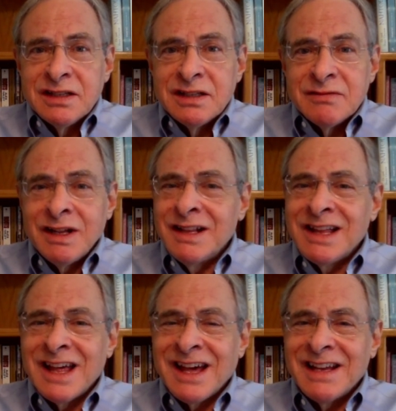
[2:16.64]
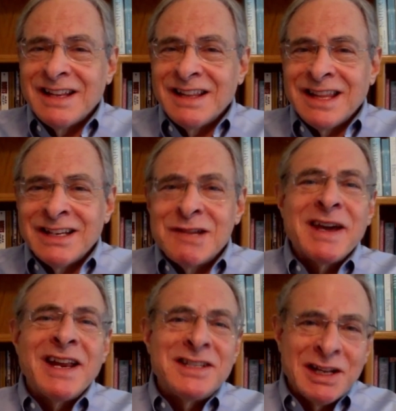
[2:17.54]
Well, that didn't make
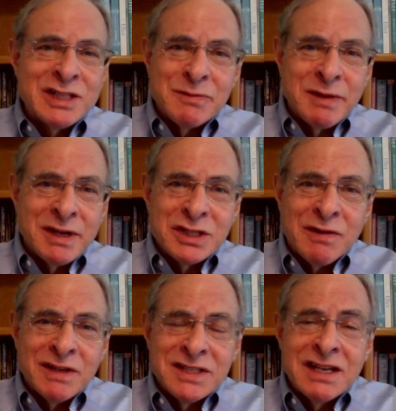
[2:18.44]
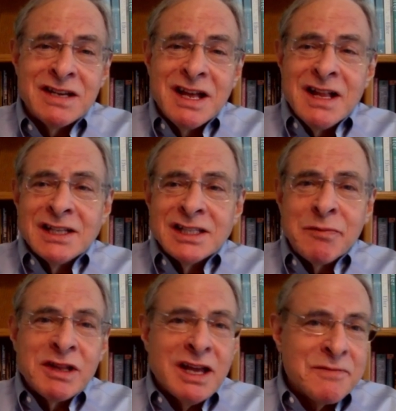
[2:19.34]
any sense to me. So I said
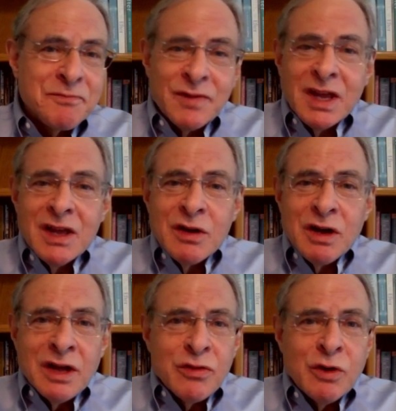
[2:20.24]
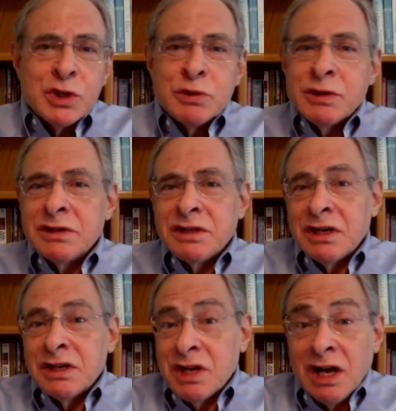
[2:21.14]
something like, "I thought you were
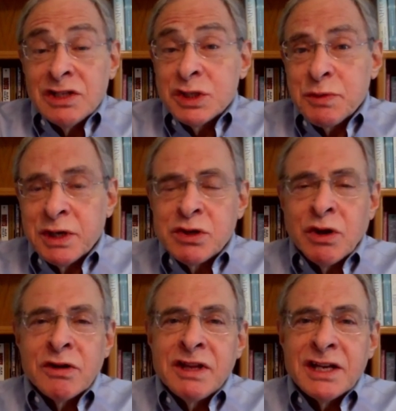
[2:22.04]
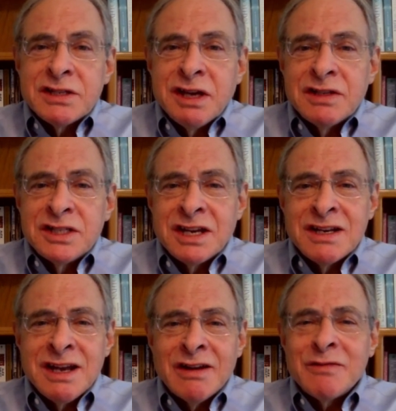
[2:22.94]
unconscious when I saw you last night." She said,
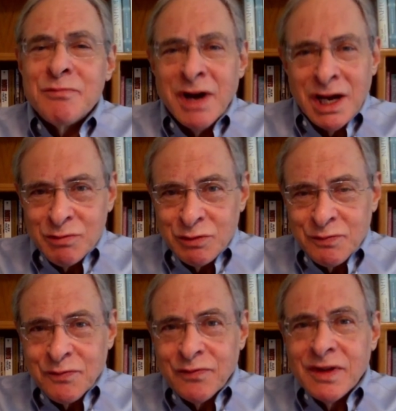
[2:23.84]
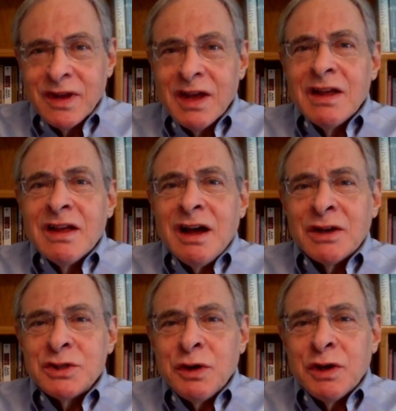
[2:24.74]
"Not in my room. I
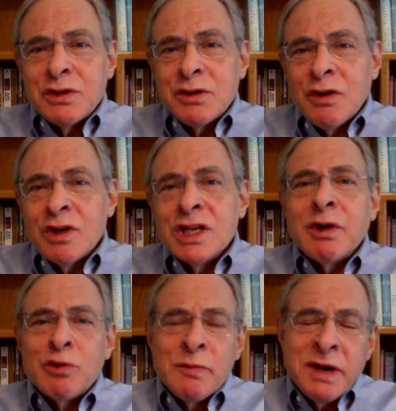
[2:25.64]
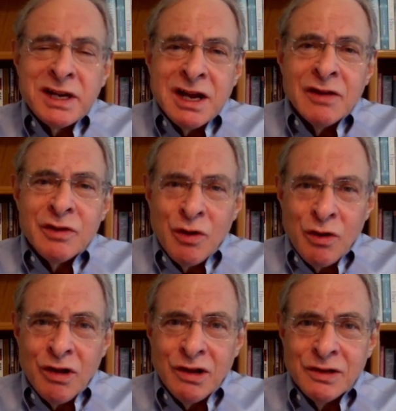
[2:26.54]
saw you talking to my roommate down the
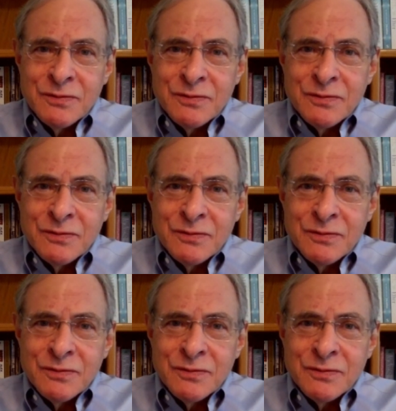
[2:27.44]
hall."